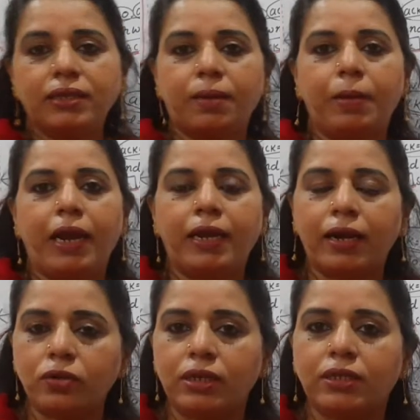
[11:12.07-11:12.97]
some data
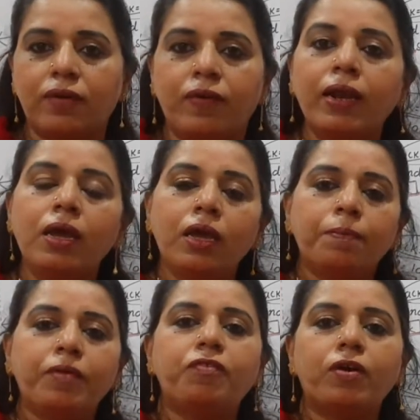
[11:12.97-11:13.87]
to the server
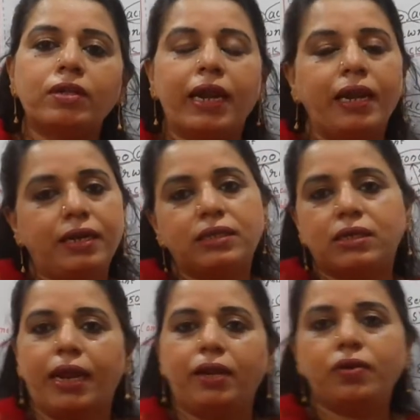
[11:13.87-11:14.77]
before that it is
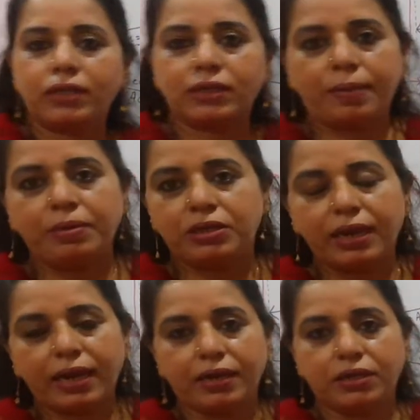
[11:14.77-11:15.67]
trying to establish the
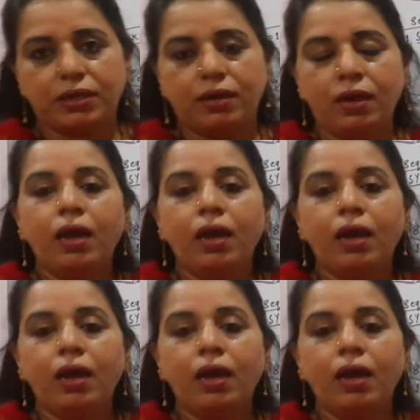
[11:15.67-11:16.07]
connection